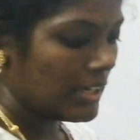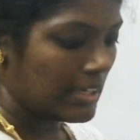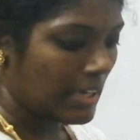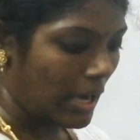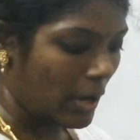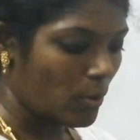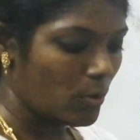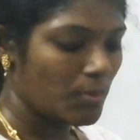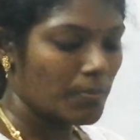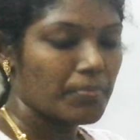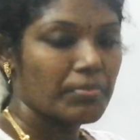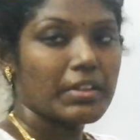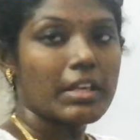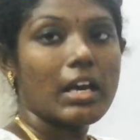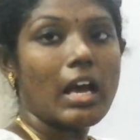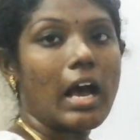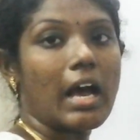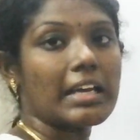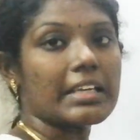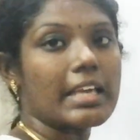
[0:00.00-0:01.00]
Now
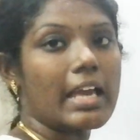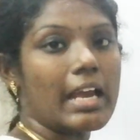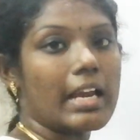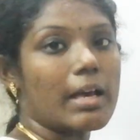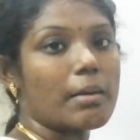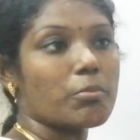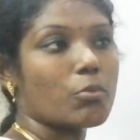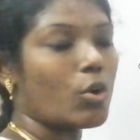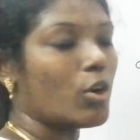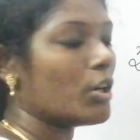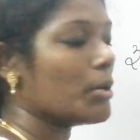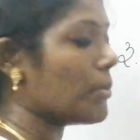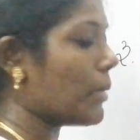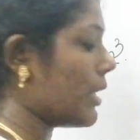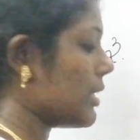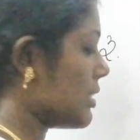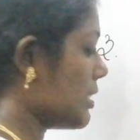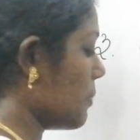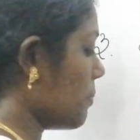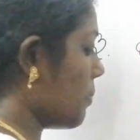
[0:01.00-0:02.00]
again I am going to
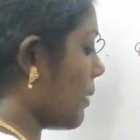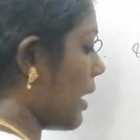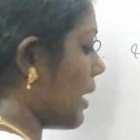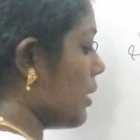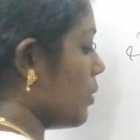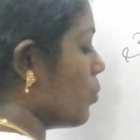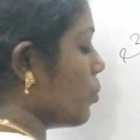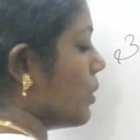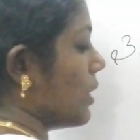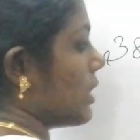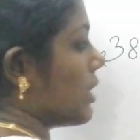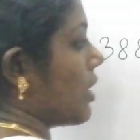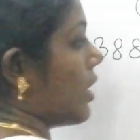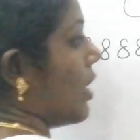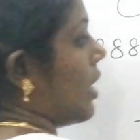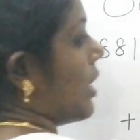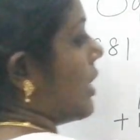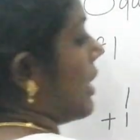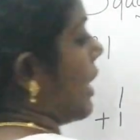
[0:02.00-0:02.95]
multiply with